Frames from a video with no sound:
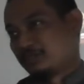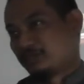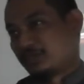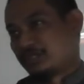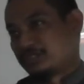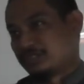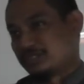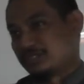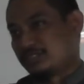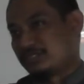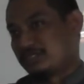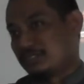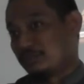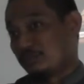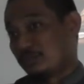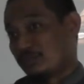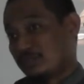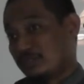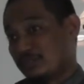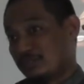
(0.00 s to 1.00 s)
to answer the same
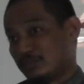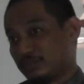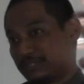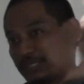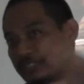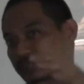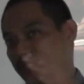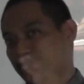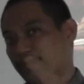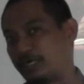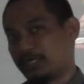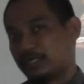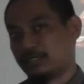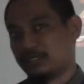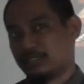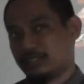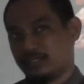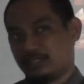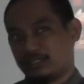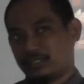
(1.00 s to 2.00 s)
question. So that's why
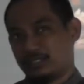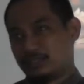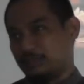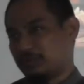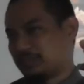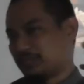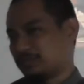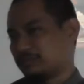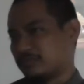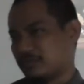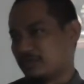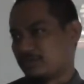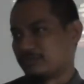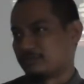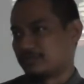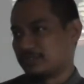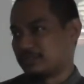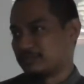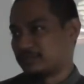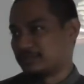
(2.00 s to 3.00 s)
it becomes
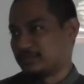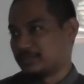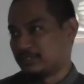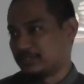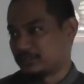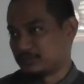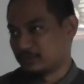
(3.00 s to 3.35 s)
long, for example, right?